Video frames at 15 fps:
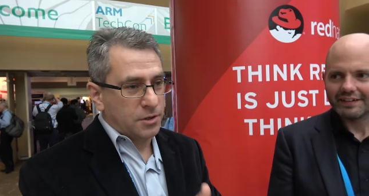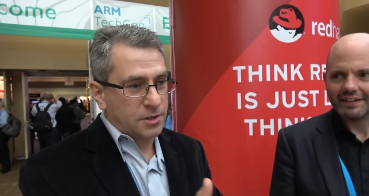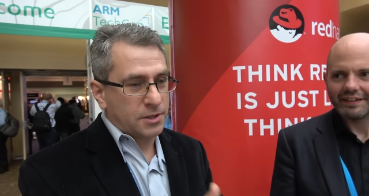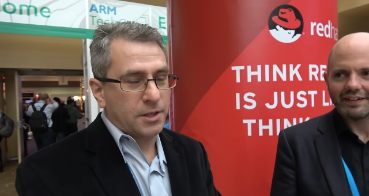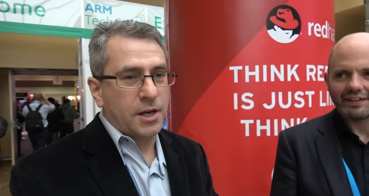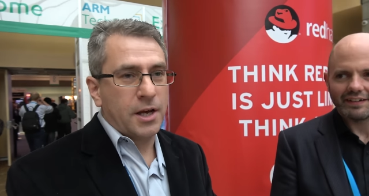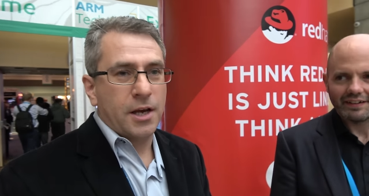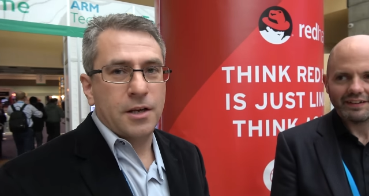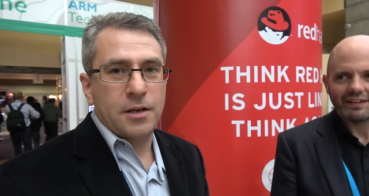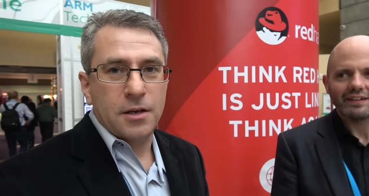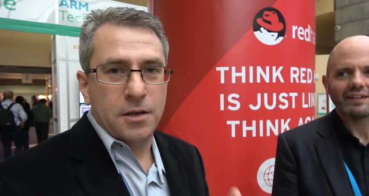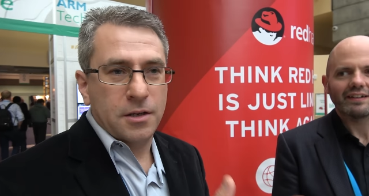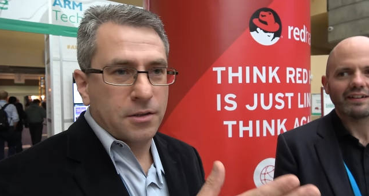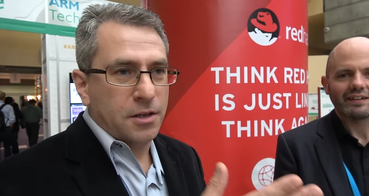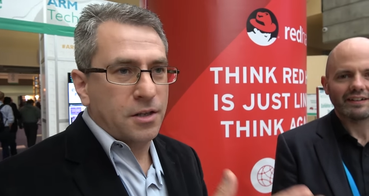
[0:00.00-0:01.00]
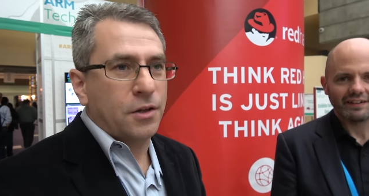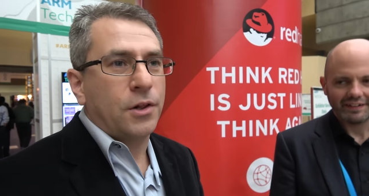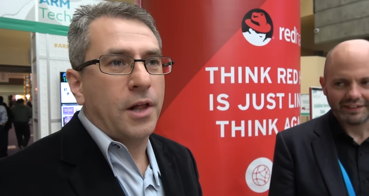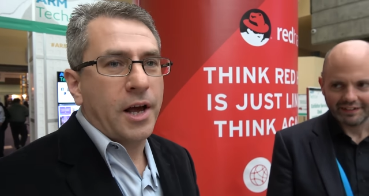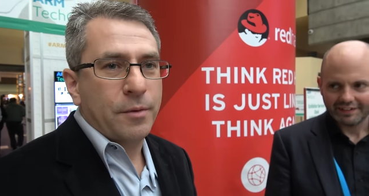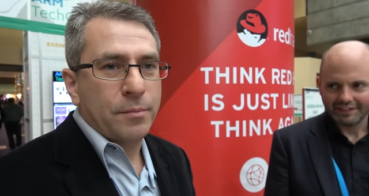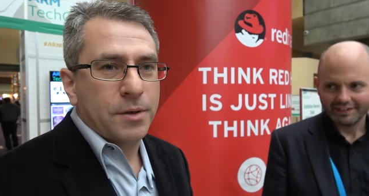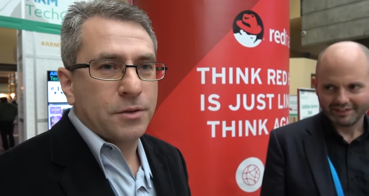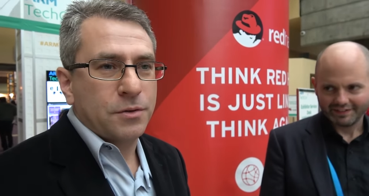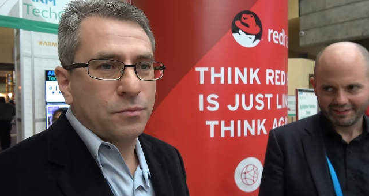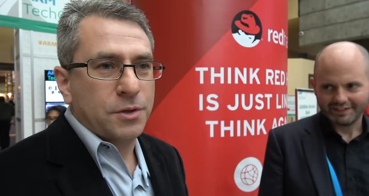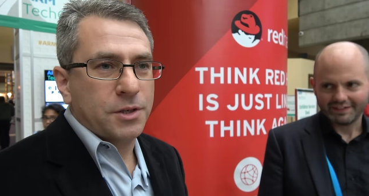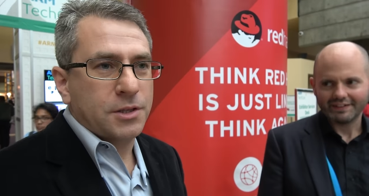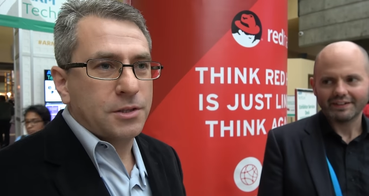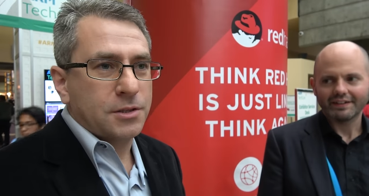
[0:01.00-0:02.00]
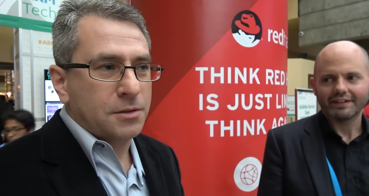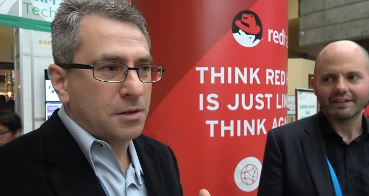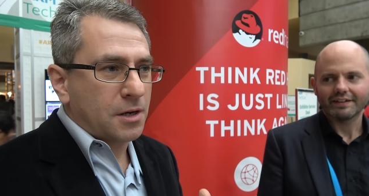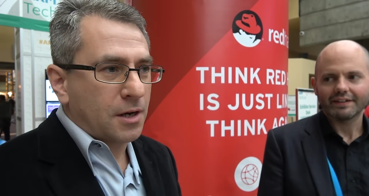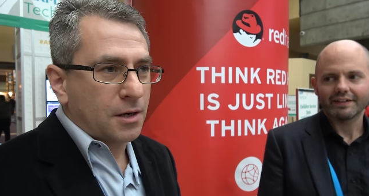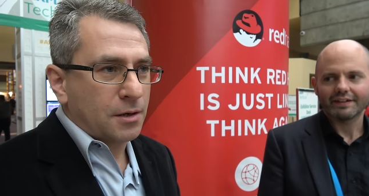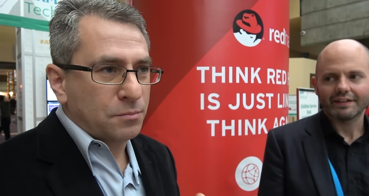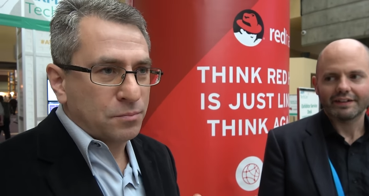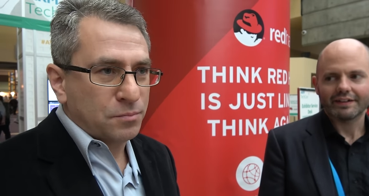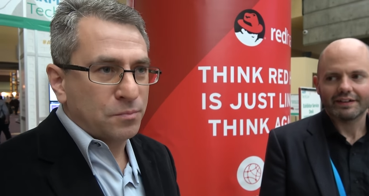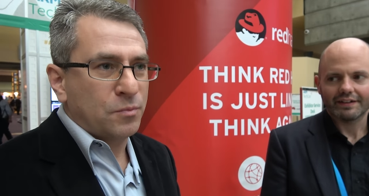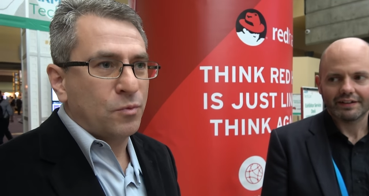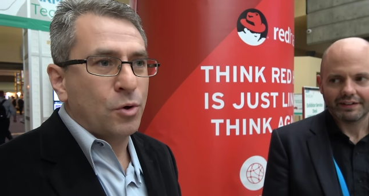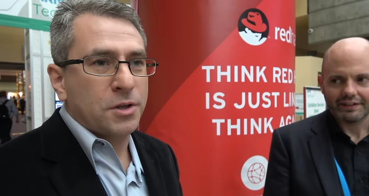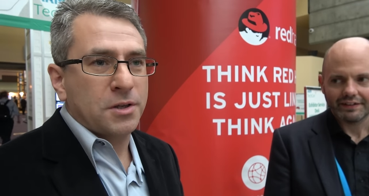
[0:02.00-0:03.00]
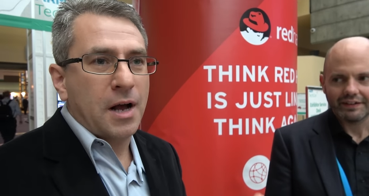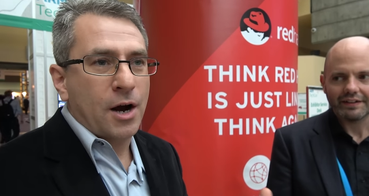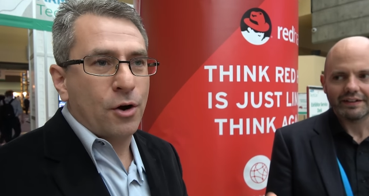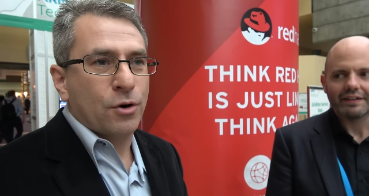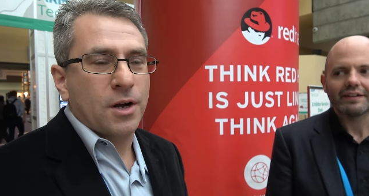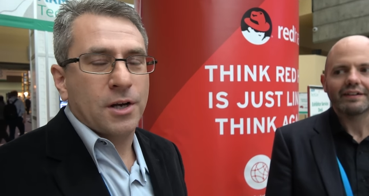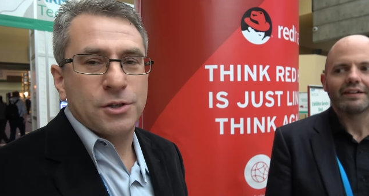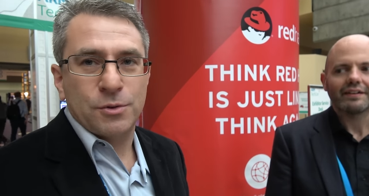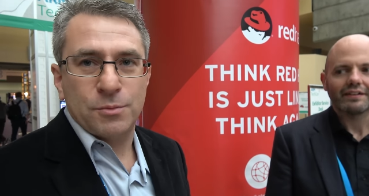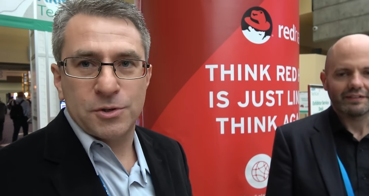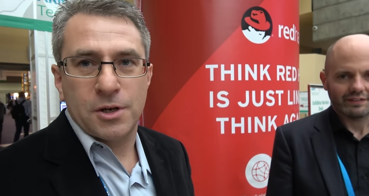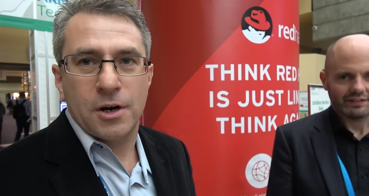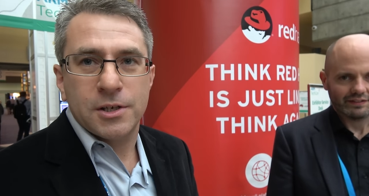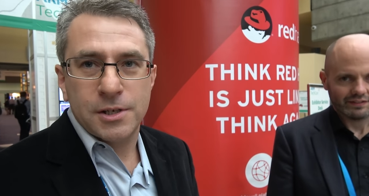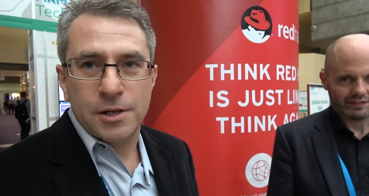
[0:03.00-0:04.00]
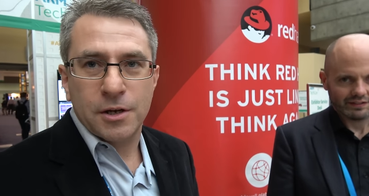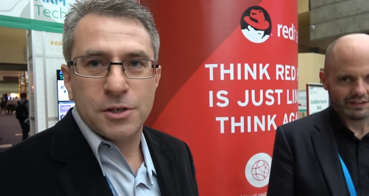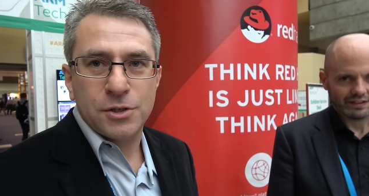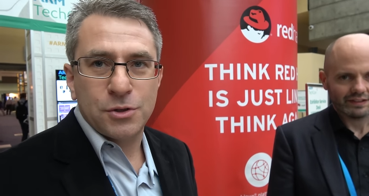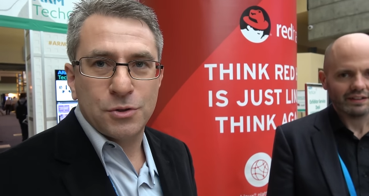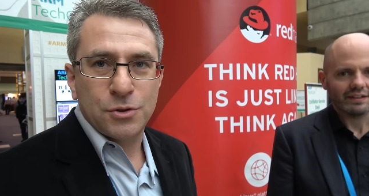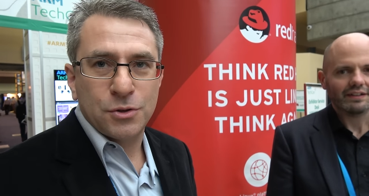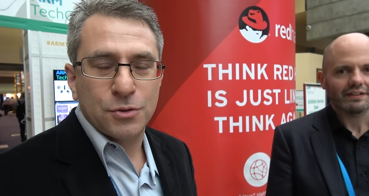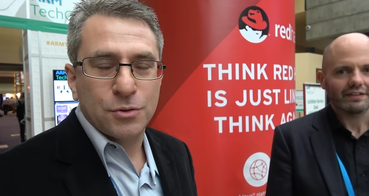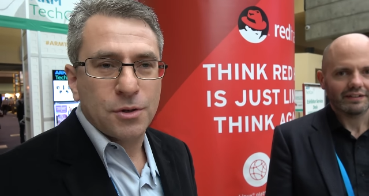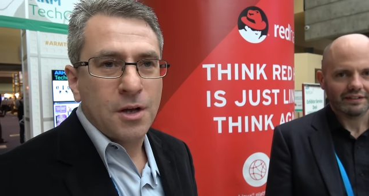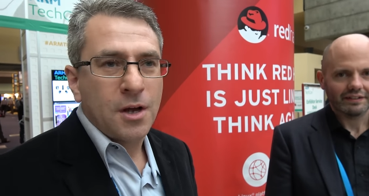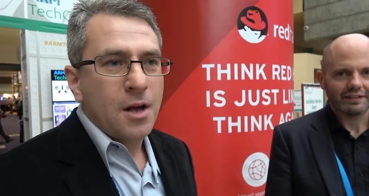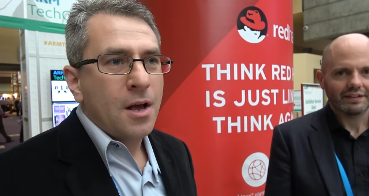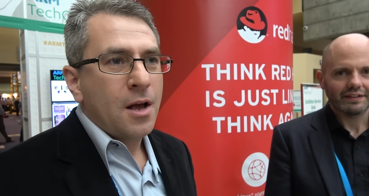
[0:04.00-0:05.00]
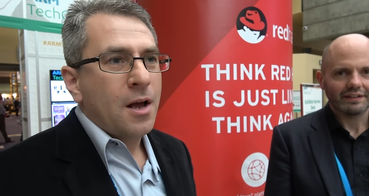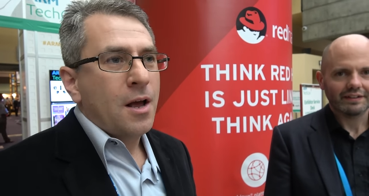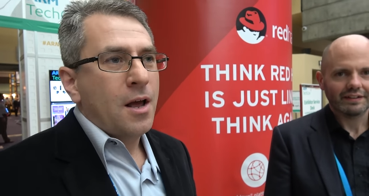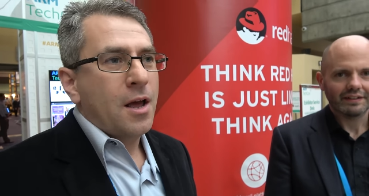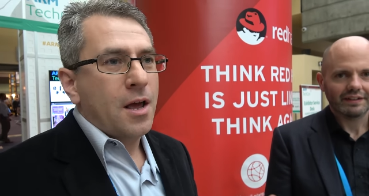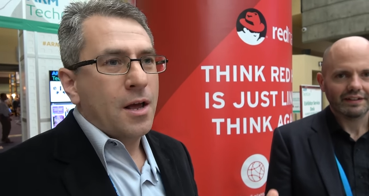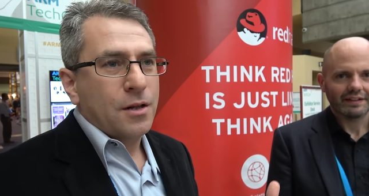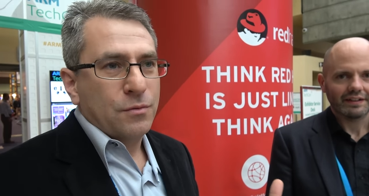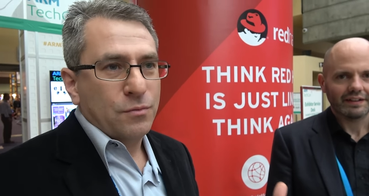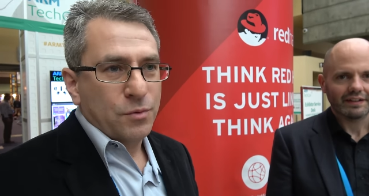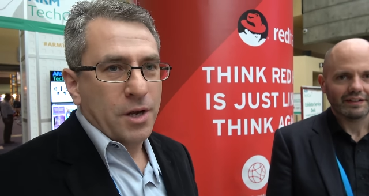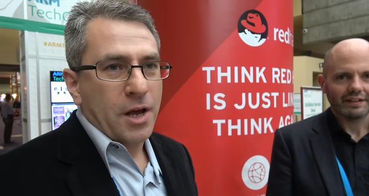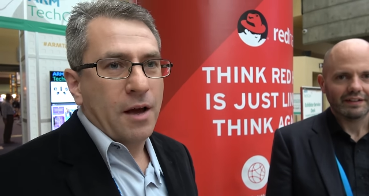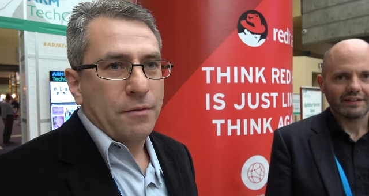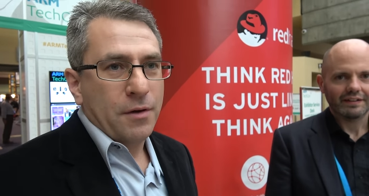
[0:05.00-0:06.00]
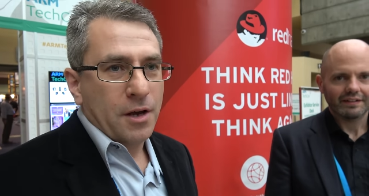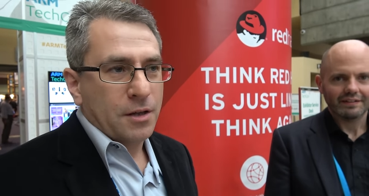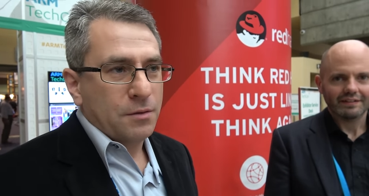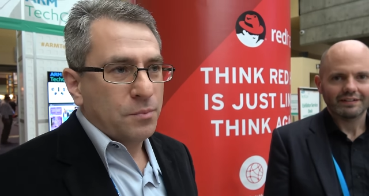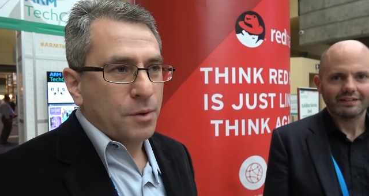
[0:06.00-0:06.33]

Speaker 1: stay in, in alignment with uh, what our customers are asking us to do. And we have had